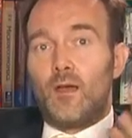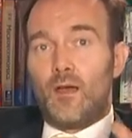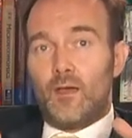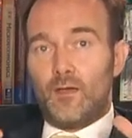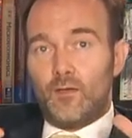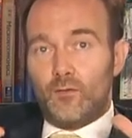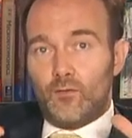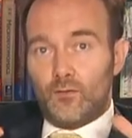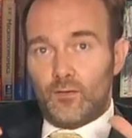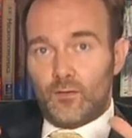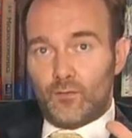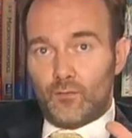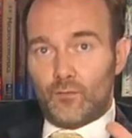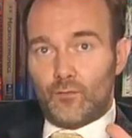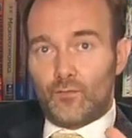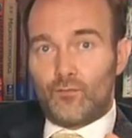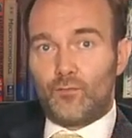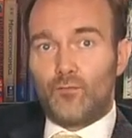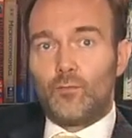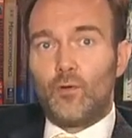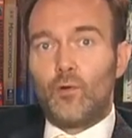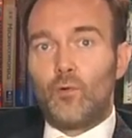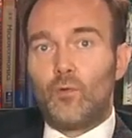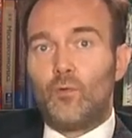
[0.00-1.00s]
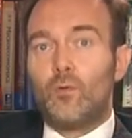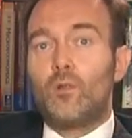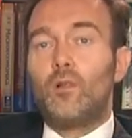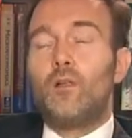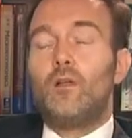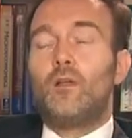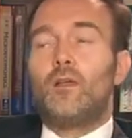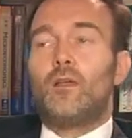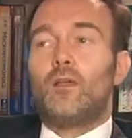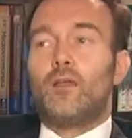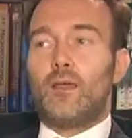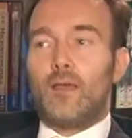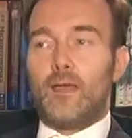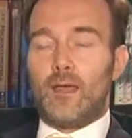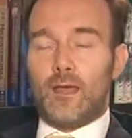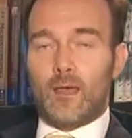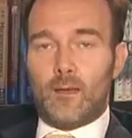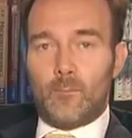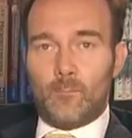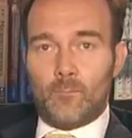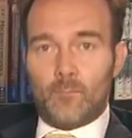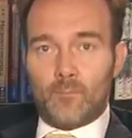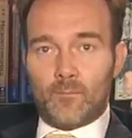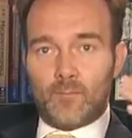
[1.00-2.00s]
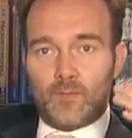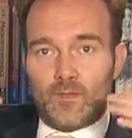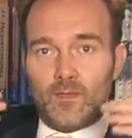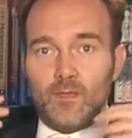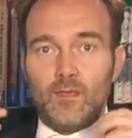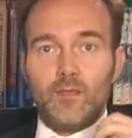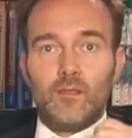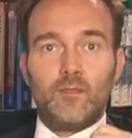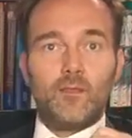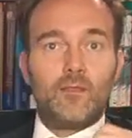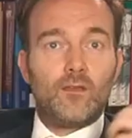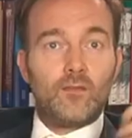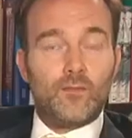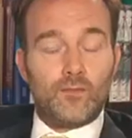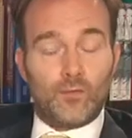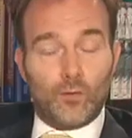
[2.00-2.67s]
you can control the